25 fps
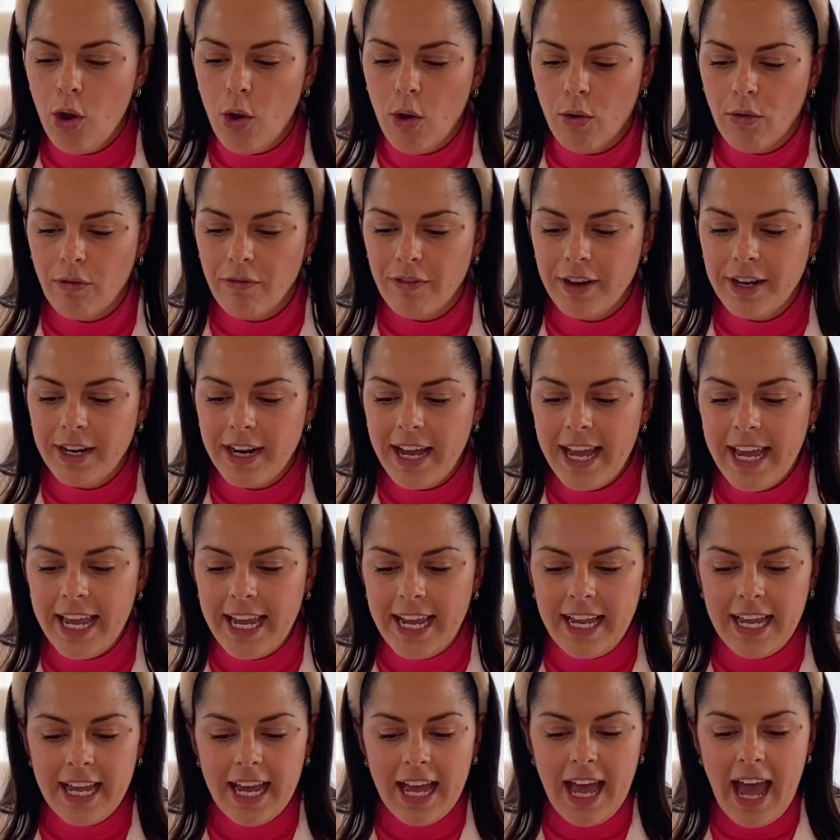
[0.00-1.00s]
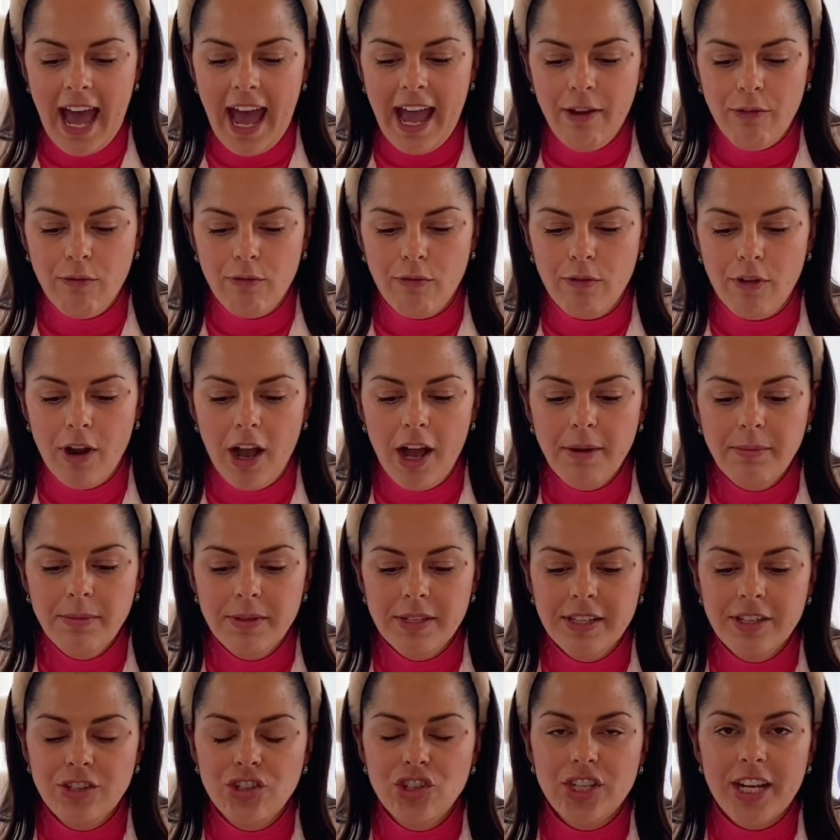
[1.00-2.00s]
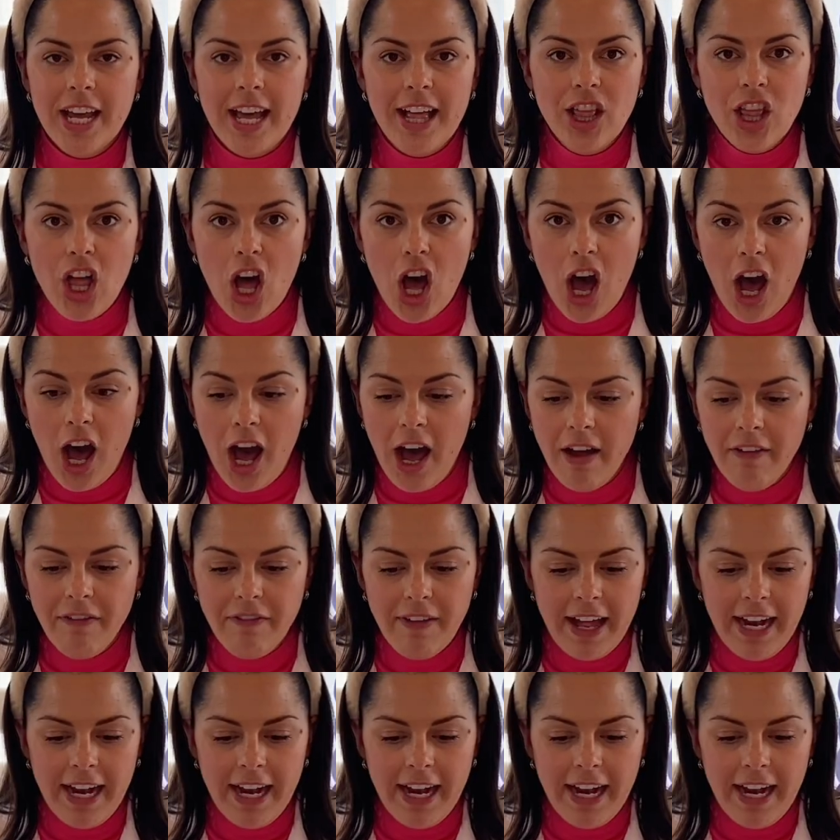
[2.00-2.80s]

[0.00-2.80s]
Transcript: overnight. I rubbed the shell off,